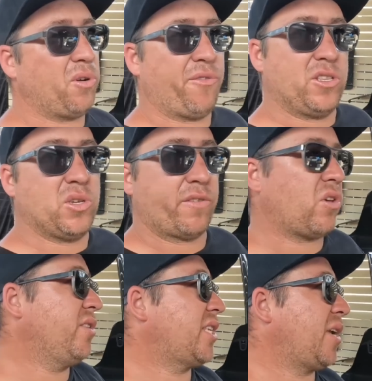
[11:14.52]
if I do have
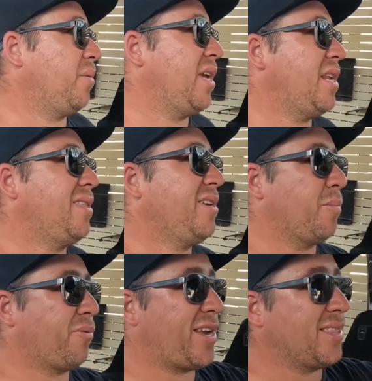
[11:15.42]
contact with anything, it'll
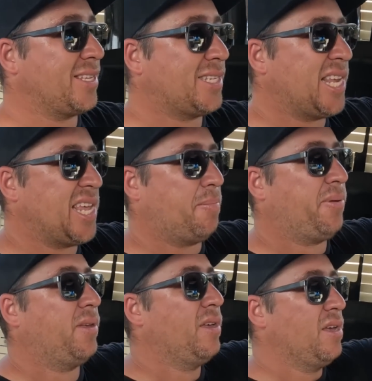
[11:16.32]
break the tip
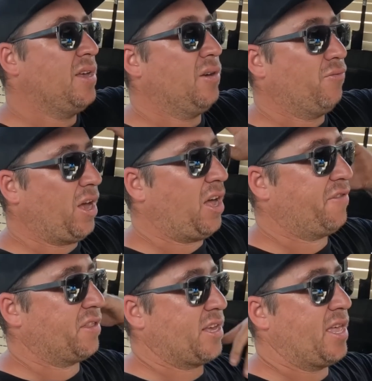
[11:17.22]

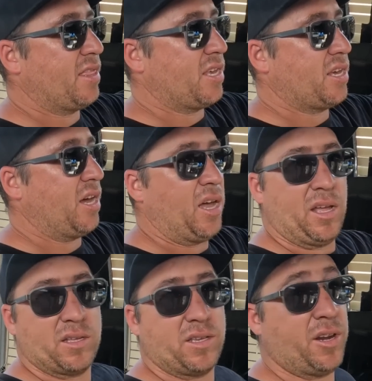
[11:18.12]
rather than the,
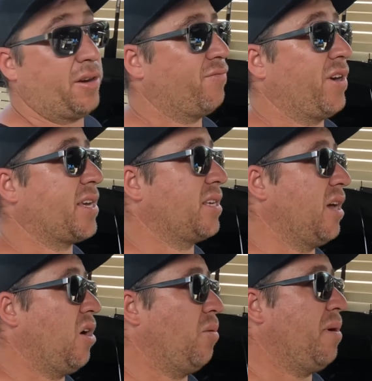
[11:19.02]
you know, wrecking the
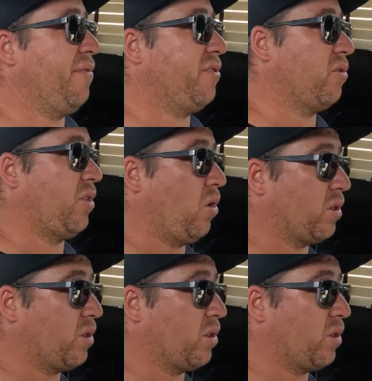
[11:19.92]
whole muffler or the whole